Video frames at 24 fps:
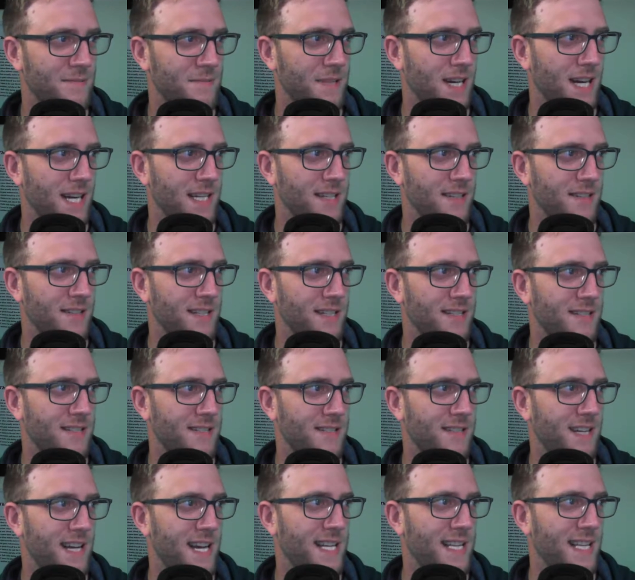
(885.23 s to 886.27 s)
my goodness.
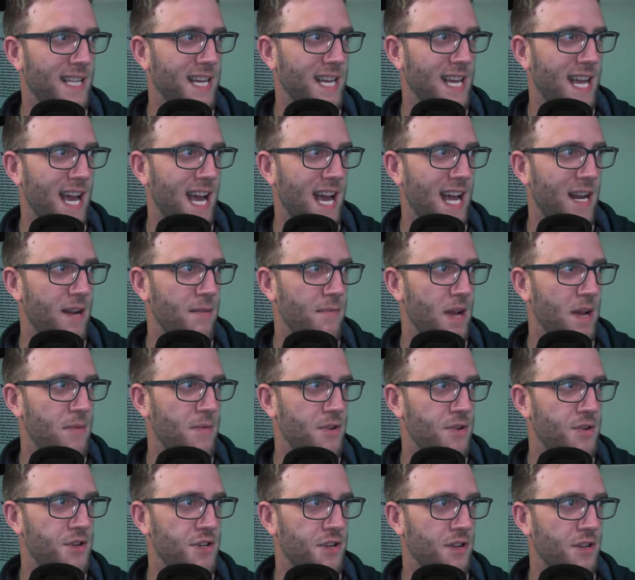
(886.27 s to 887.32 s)
And Lee added,
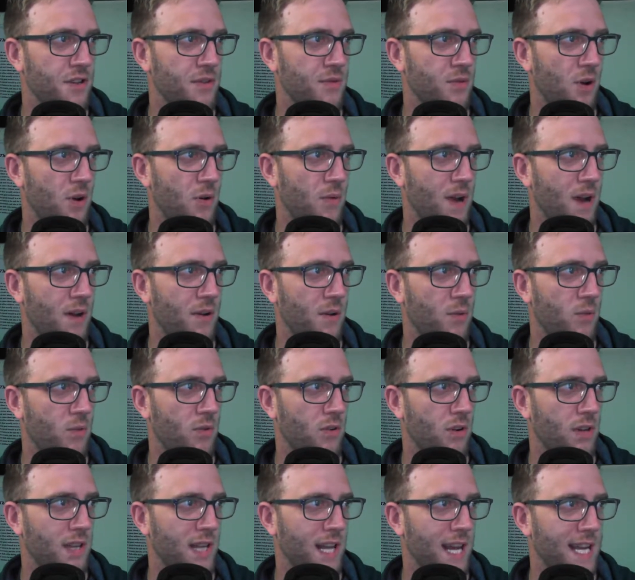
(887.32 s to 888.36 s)
maybe you shouldn't throw around a
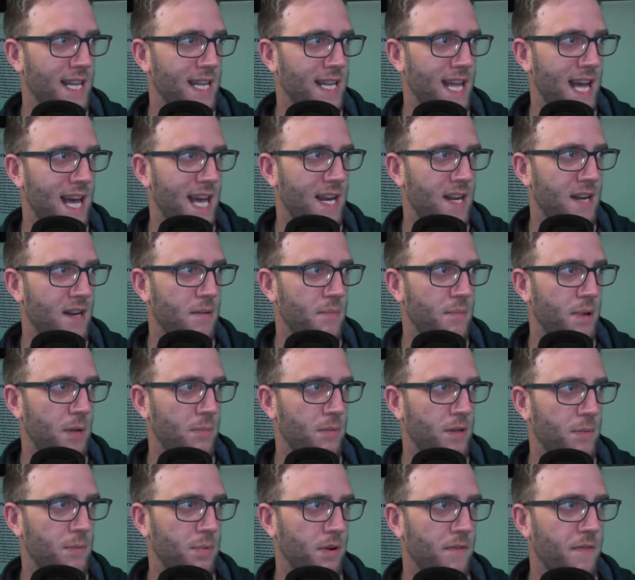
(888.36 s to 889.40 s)
word like that in a
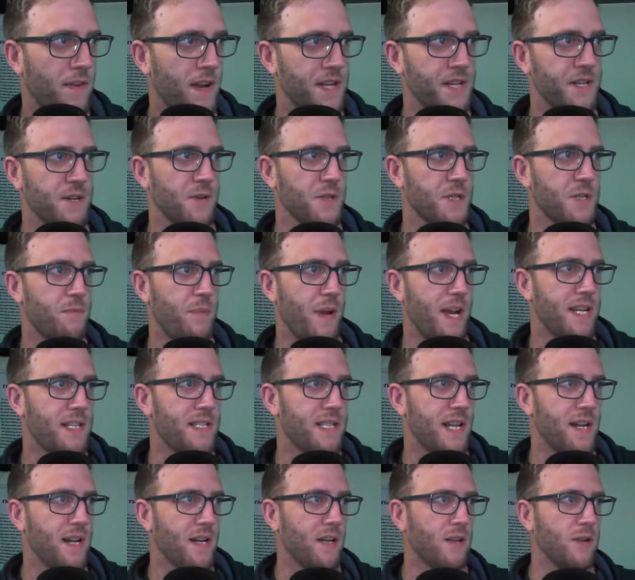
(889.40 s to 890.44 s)
public professional
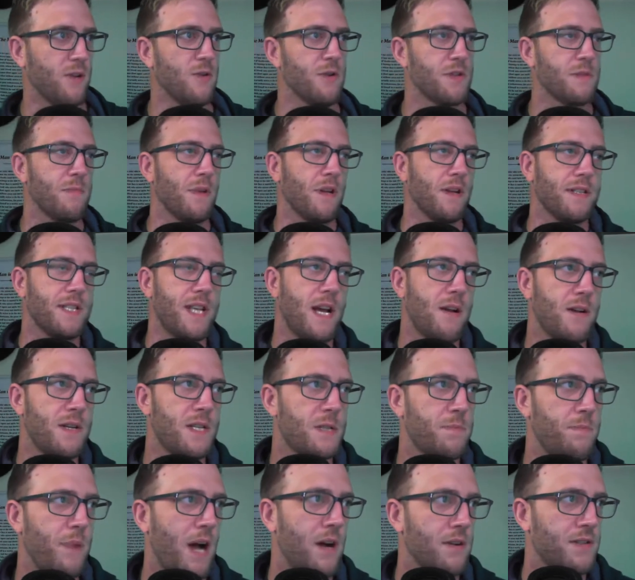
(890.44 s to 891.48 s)
space that includes military
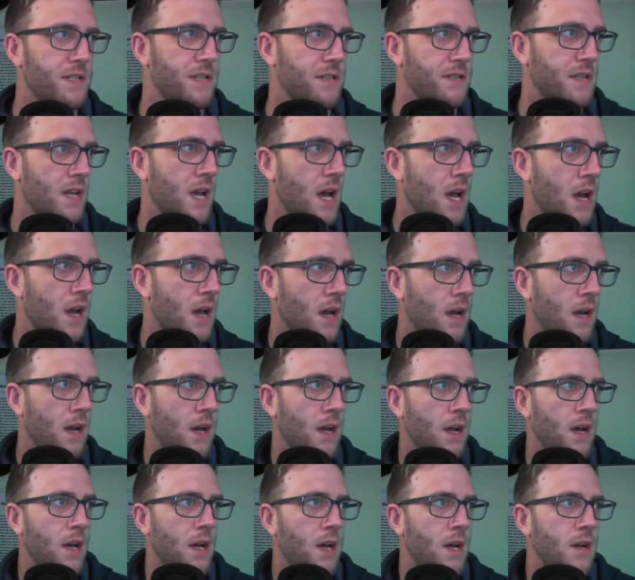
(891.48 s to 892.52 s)
spouses.
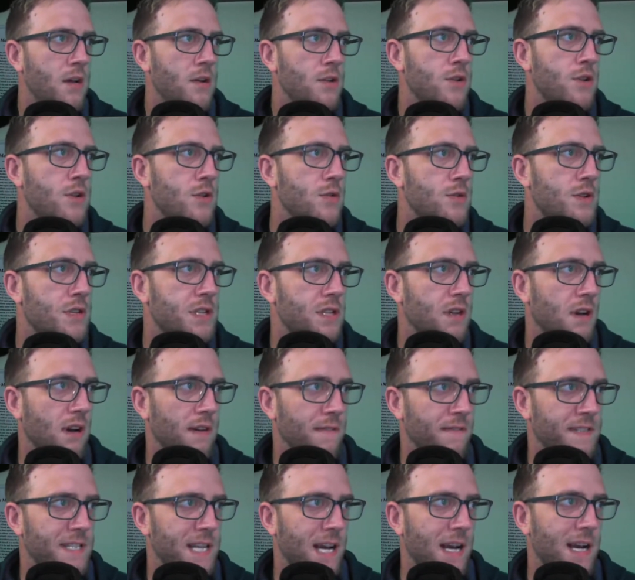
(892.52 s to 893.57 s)
Use
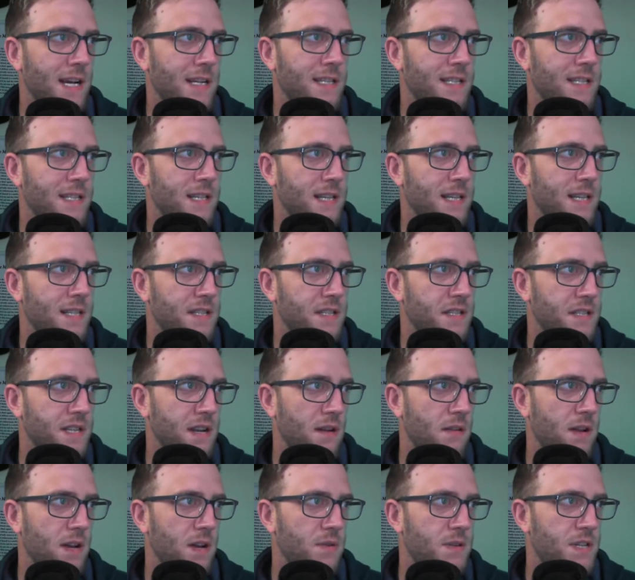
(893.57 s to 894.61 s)
of toxic
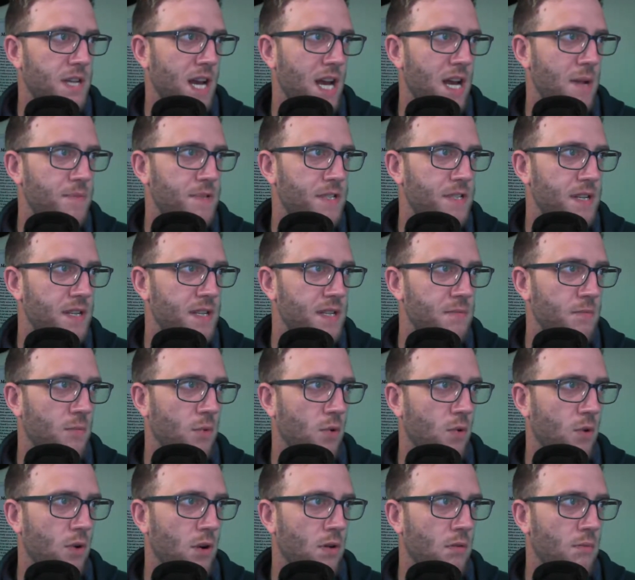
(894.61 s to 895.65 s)
stereotypes is
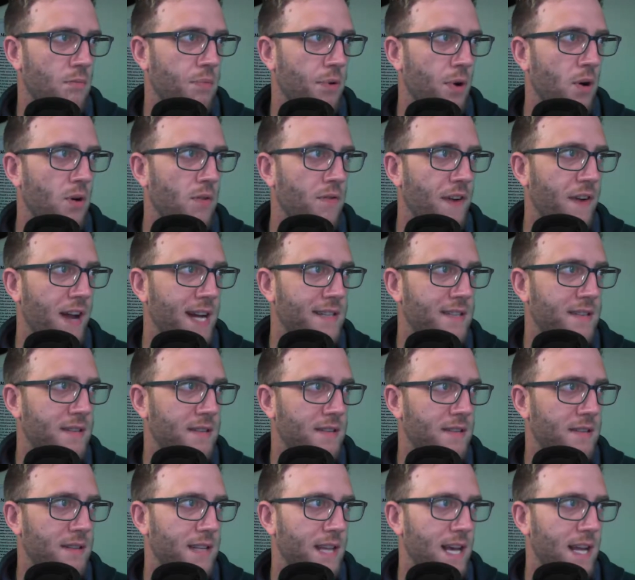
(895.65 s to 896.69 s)
more brovet
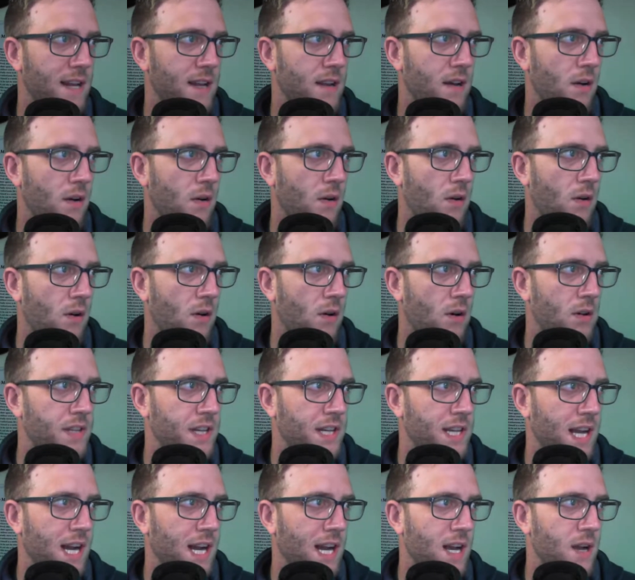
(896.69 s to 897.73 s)
than all
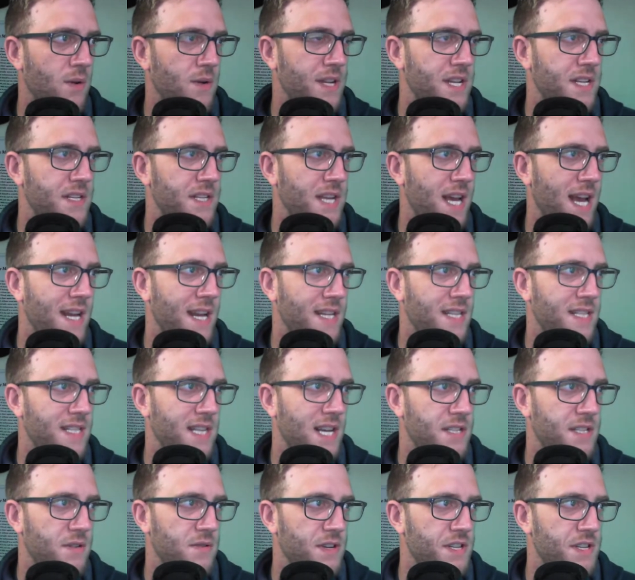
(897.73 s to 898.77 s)
the coyote tan
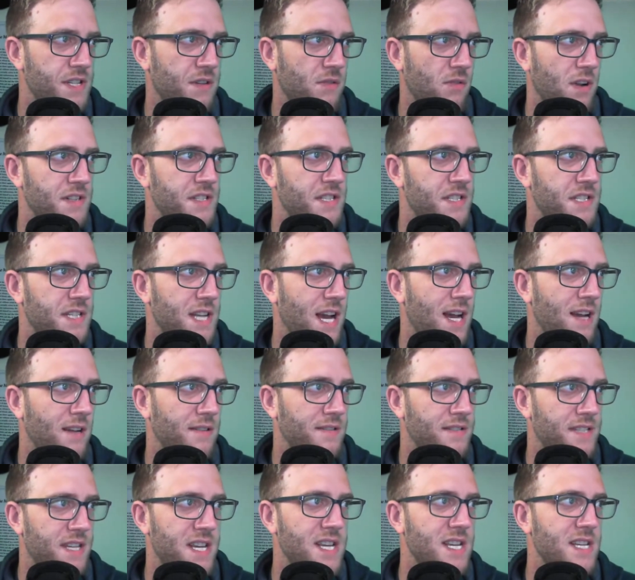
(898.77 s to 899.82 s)
accessories, grunt
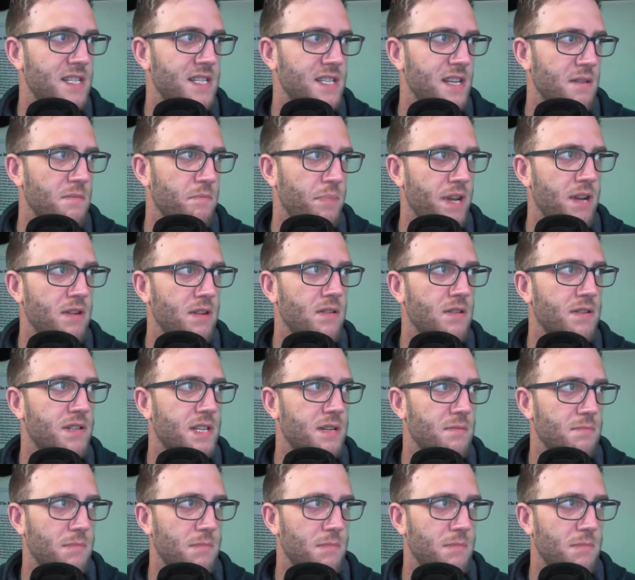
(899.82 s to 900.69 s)
style tees, and beards